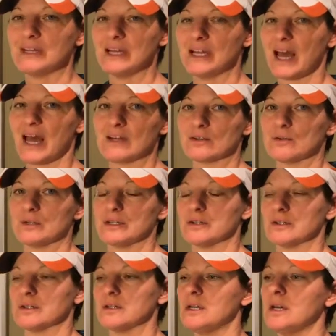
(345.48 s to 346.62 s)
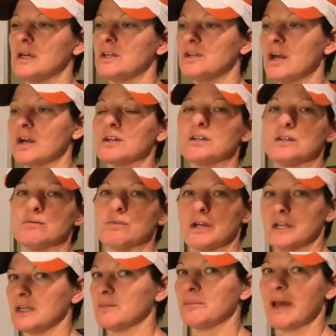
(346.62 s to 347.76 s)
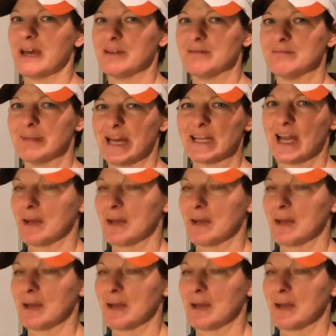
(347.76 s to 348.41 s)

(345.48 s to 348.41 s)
inadequate or not good running, bad